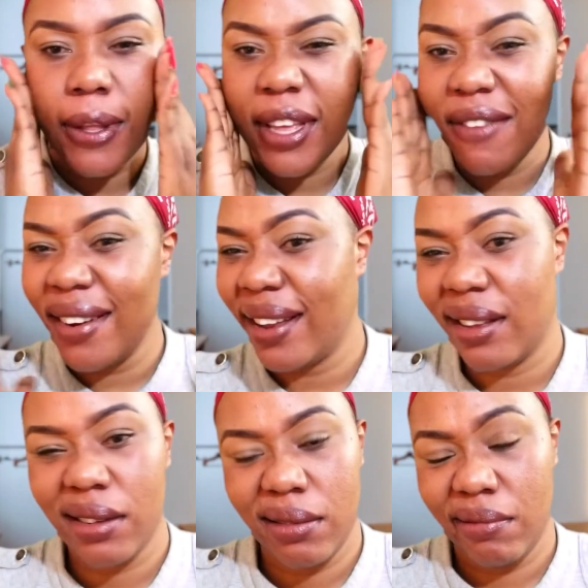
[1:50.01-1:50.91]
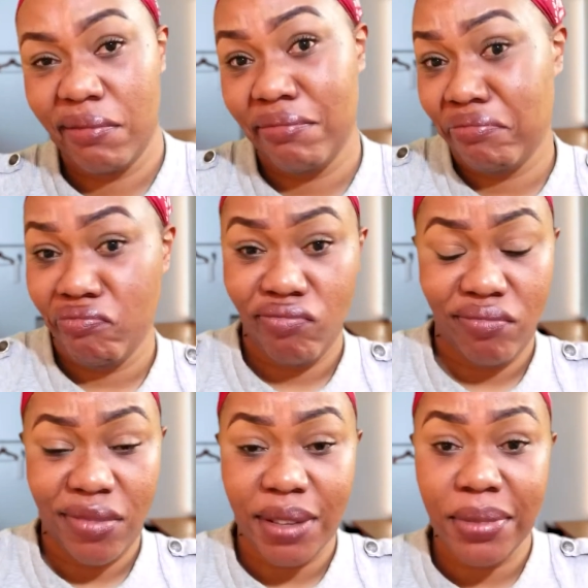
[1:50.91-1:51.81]
Give it like
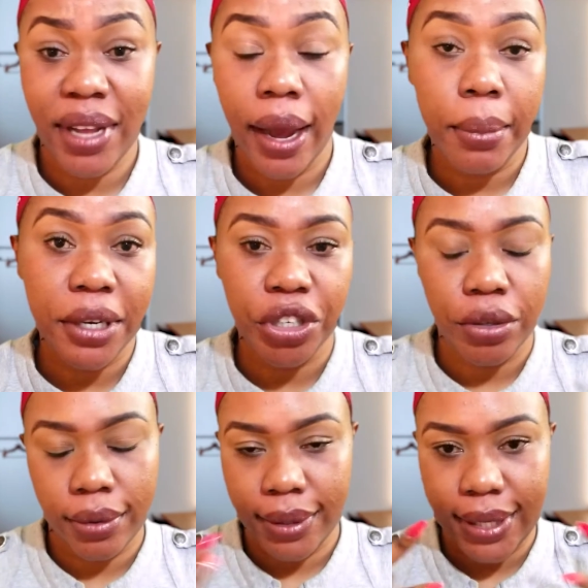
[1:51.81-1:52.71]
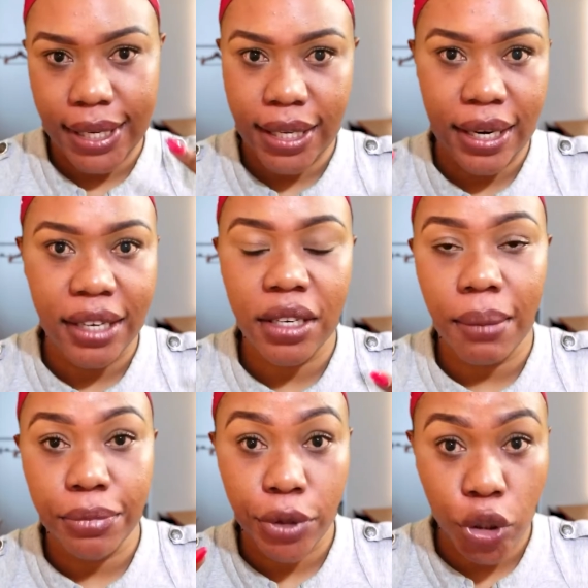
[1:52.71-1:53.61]
some time, let it get in, let it
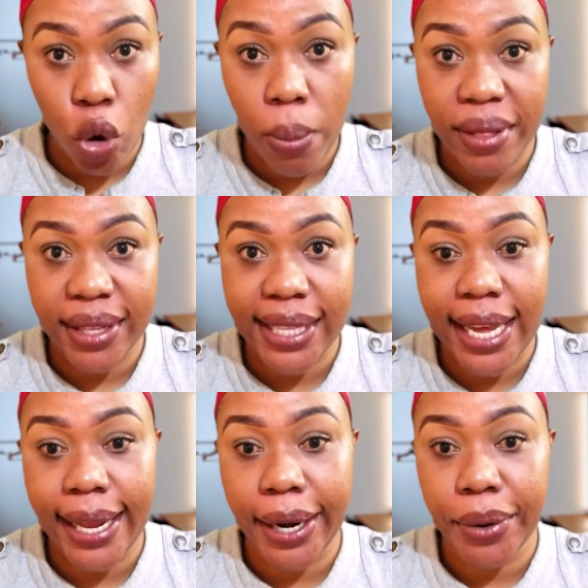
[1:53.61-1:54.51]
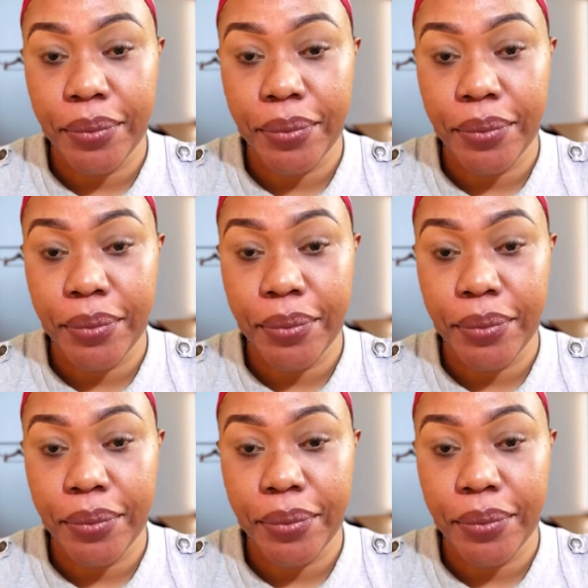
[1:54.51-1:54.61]
absorb in the skin.